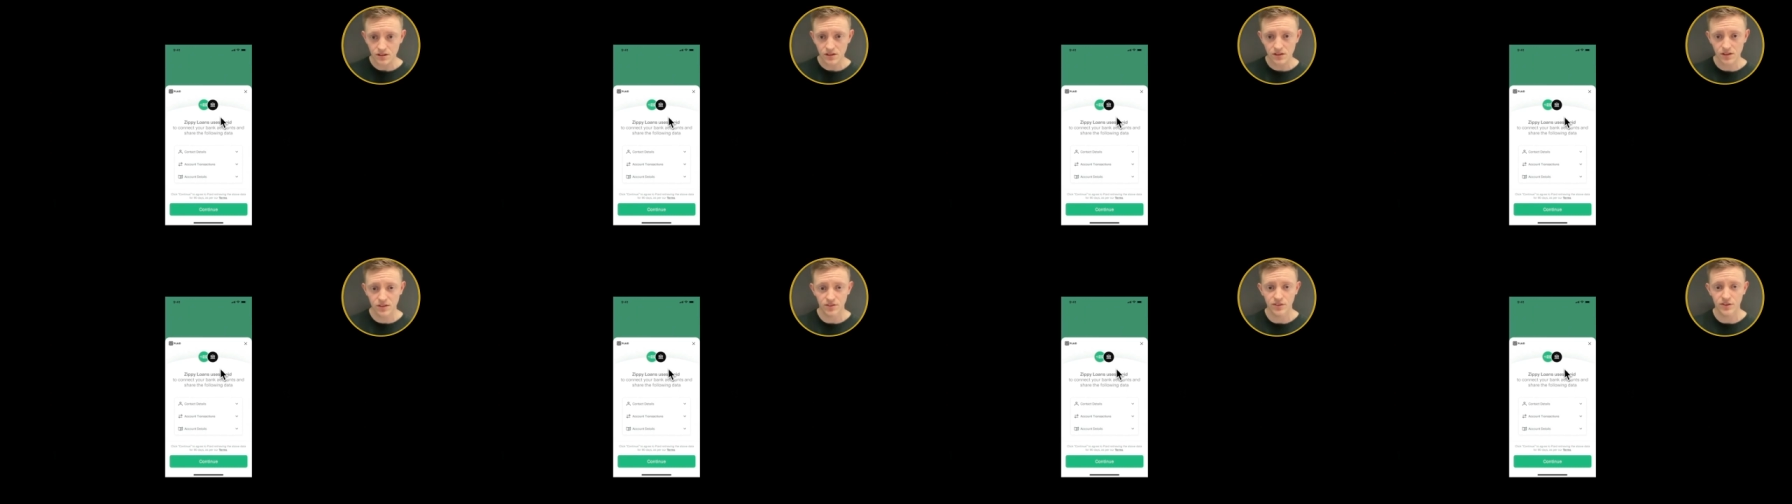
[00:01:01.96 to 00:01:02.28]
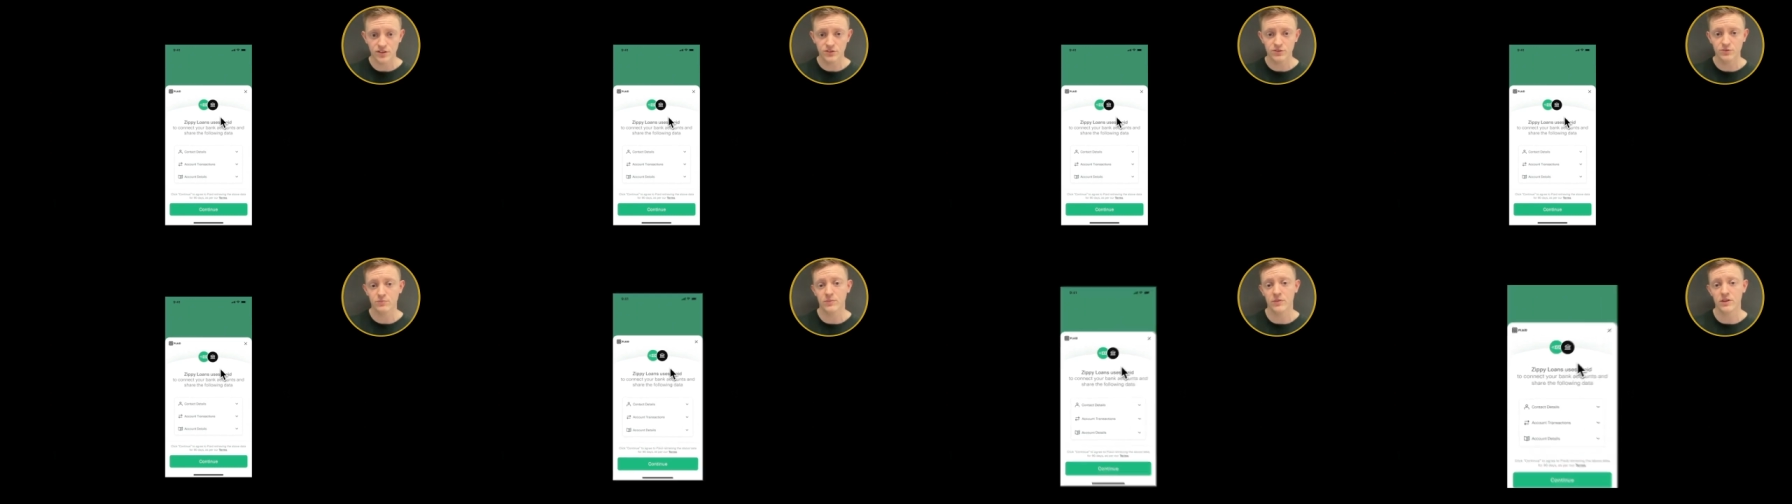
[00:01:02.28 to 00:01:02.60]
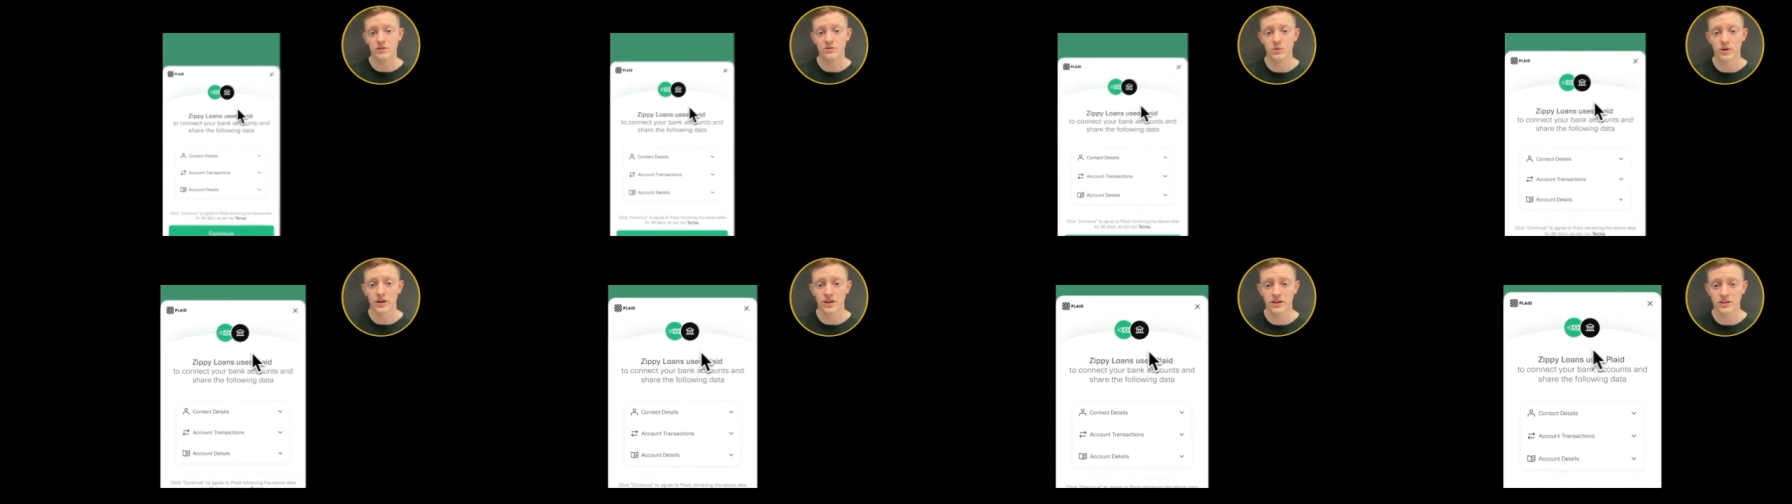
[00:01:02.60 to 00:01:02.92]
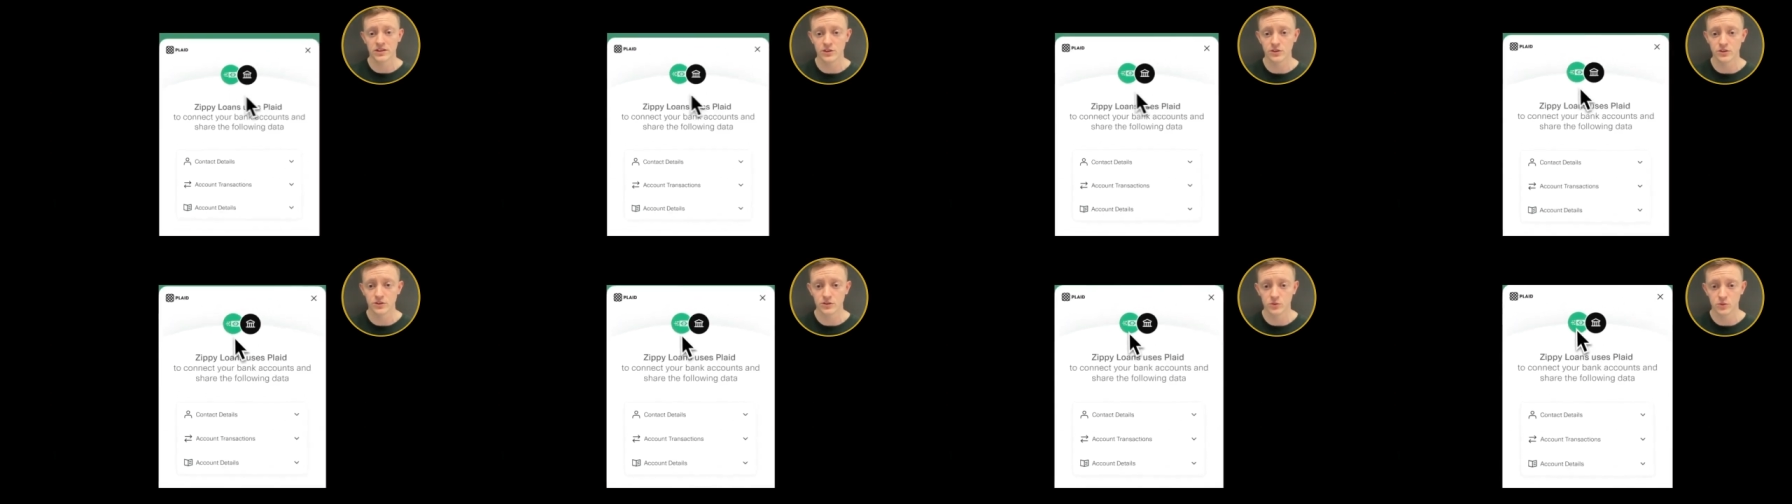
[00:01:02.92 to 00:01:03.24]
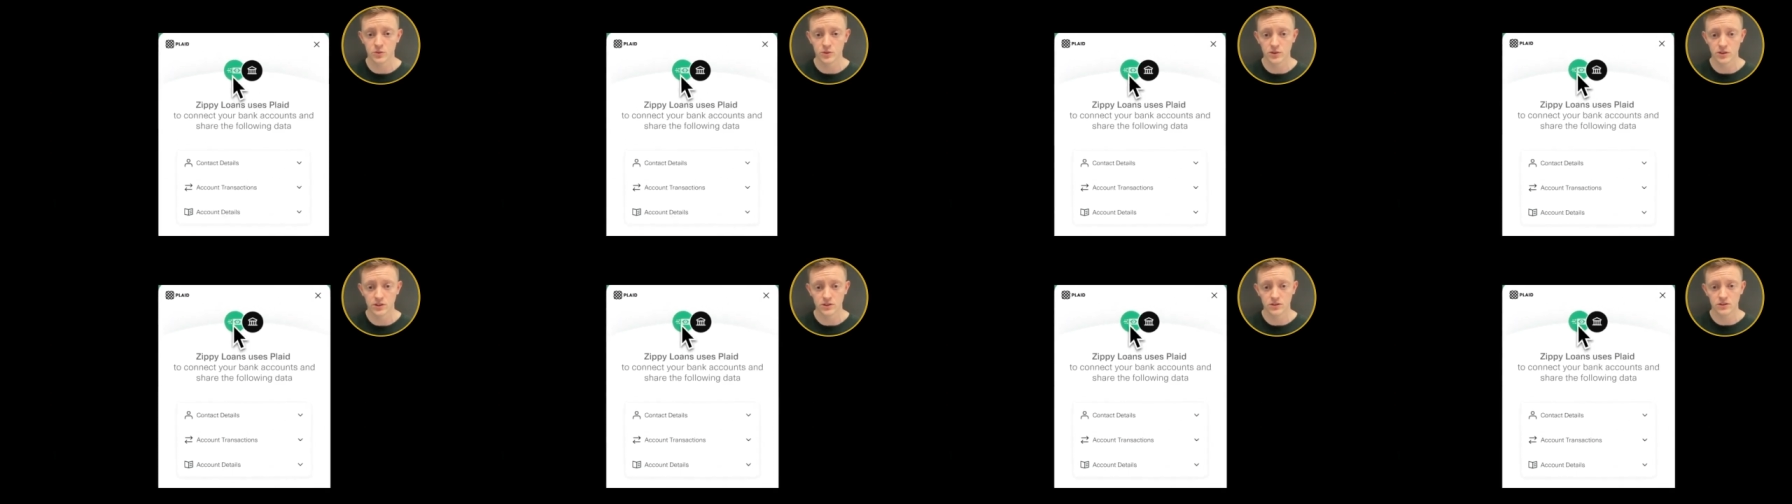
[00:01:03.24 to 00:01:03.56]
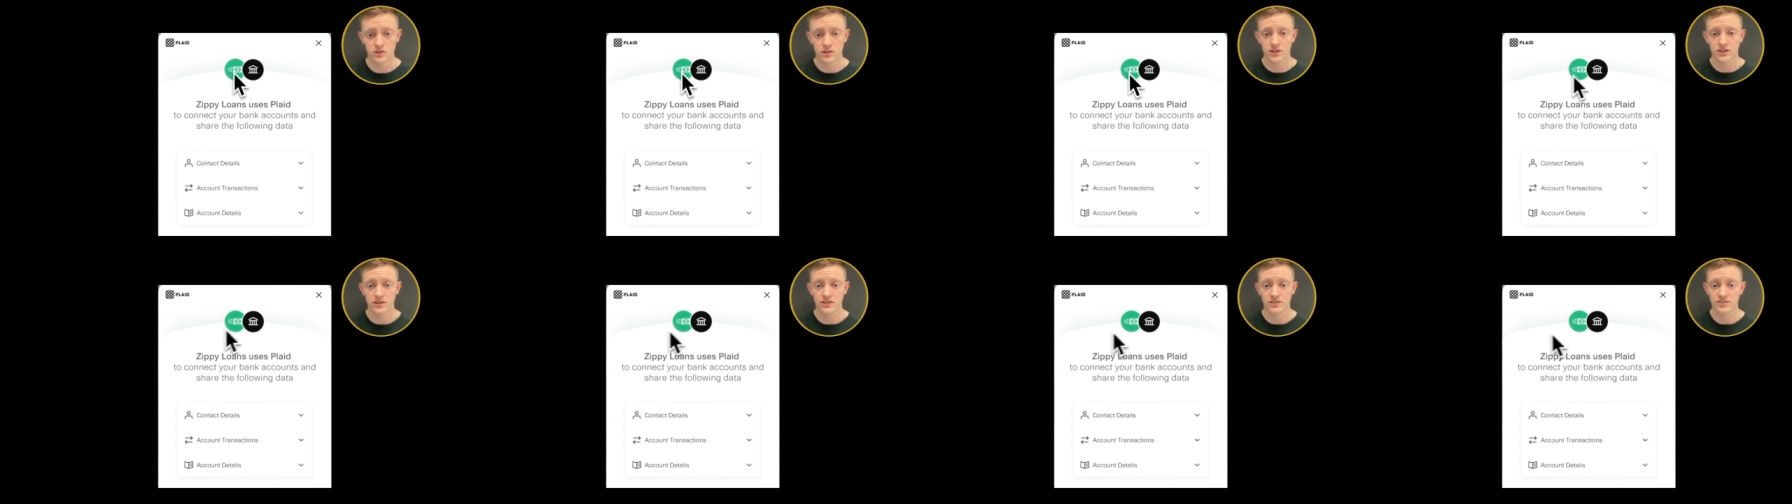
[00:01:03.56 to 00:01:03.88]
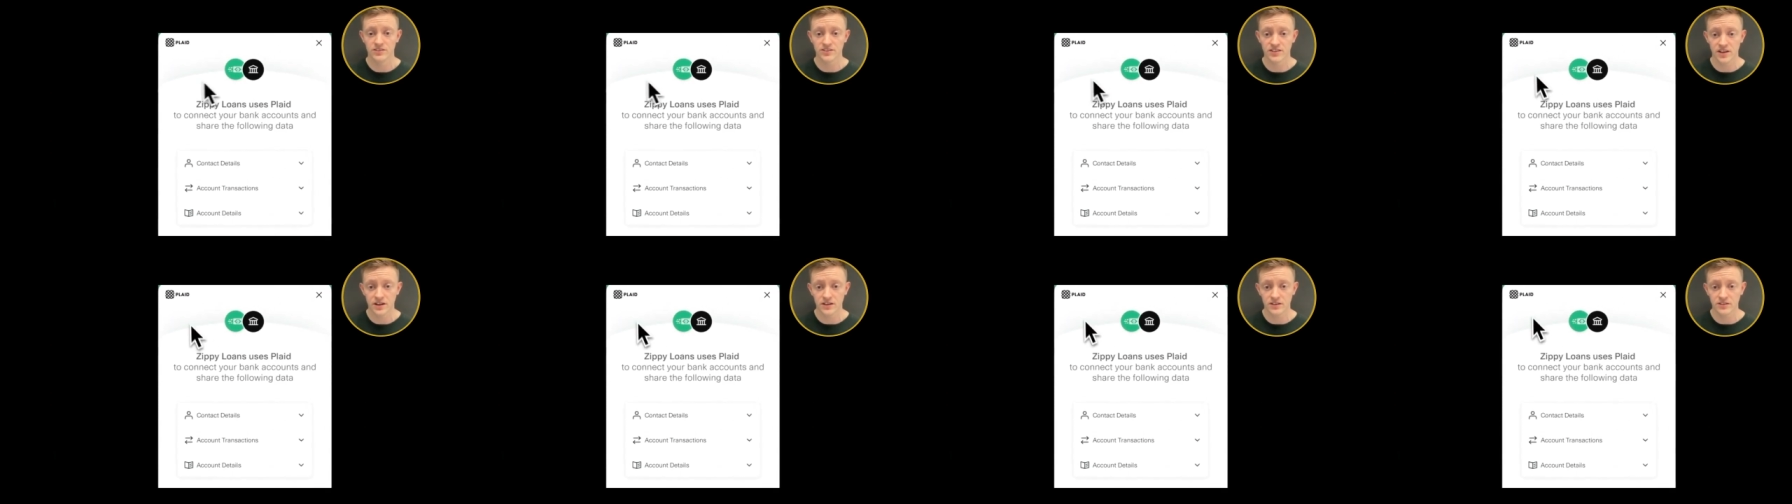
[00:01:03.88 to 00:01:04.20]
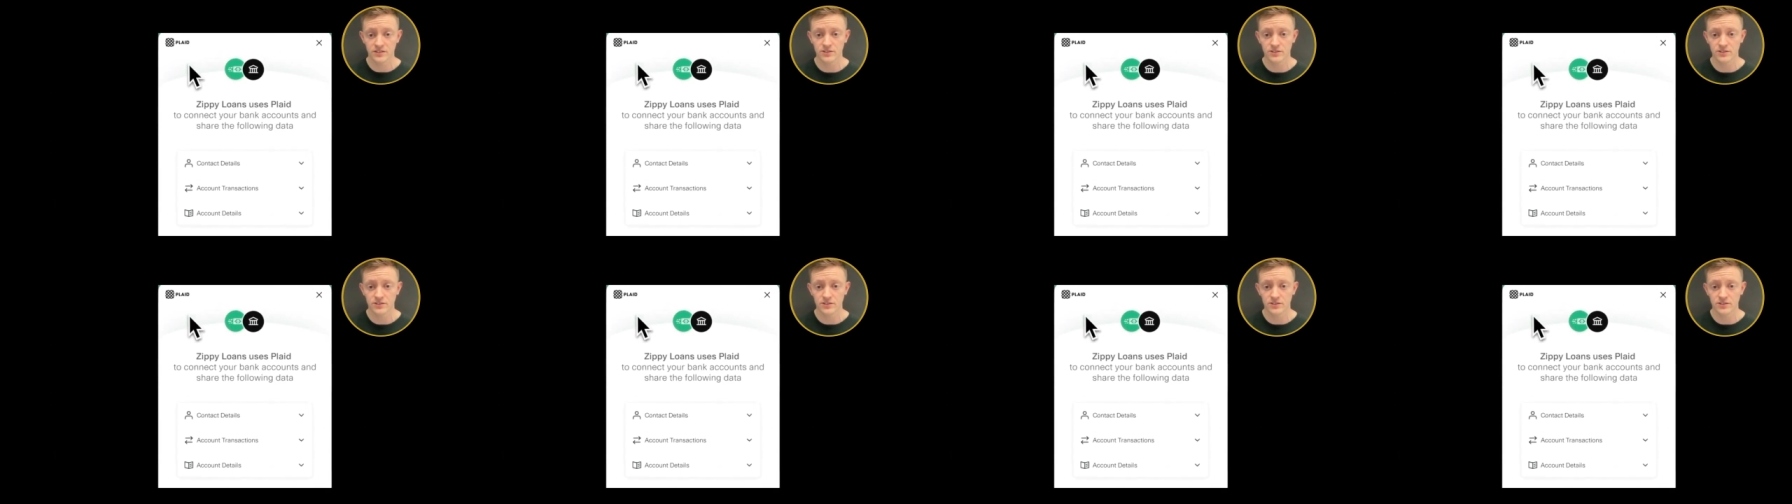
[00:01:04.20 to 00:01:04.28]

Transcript: This is where the user will consent